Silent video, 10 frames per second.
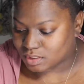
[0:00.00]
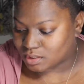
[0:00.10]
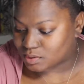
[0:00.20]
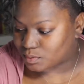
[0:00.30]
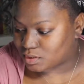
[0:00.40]
I
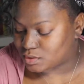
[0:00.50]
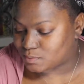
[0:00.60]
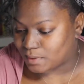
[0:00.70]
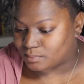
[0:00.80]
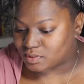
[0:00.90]
guess we're going to use
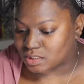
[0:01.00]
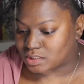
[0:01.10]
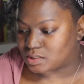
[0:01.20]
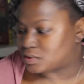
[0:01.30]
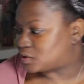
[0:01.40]
baby
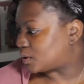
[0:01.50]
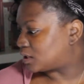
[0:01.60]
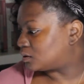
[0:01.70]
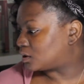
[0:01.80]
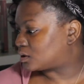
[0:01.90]
skin so I
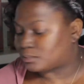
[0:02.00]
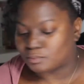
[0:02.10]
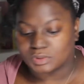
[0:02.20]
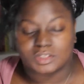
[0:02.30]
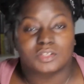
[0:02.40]
can look
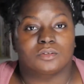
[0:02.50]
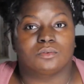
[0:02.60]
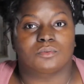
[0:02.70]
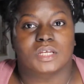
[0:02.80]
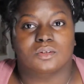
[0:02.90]
really cute and